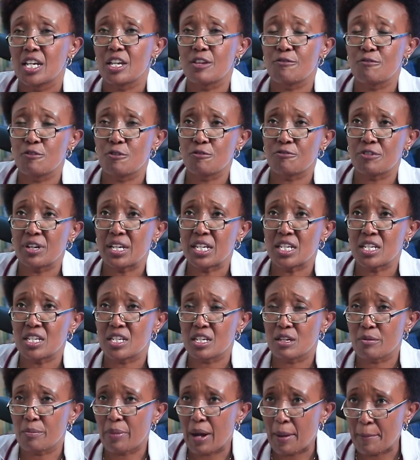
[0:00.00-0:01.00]
If you find
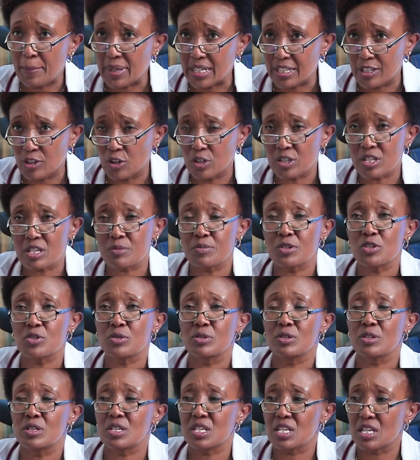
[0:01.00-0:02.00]
in public
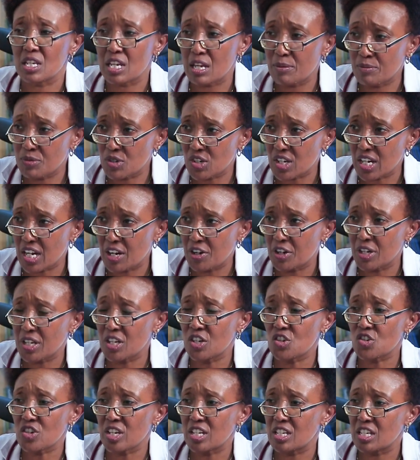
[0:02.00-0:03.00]
hospitals, in
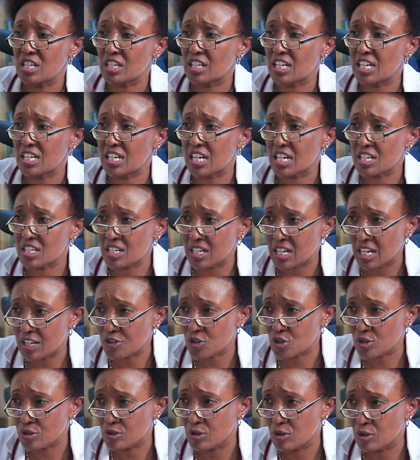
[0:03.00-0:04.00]
MTRH and in Kenyatta
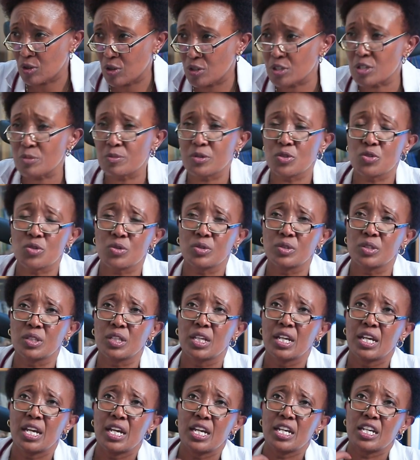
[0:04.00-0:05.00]
National Hospital,
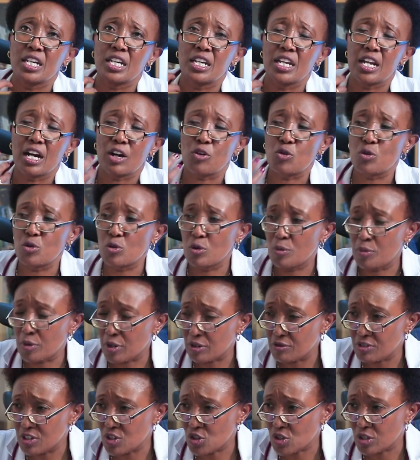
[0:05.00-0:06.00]
in Nakuru
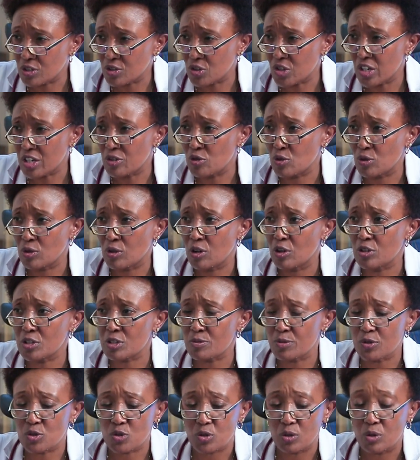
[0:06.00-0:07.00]
Provincial General
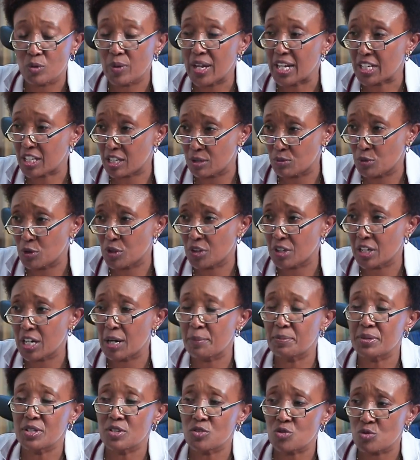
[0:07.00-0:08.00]
Hospital, where
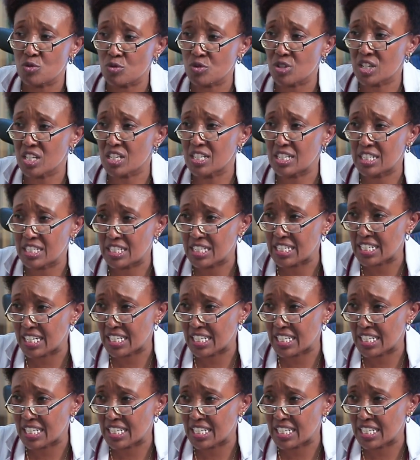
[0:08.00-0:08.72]
chemotherapy is routinely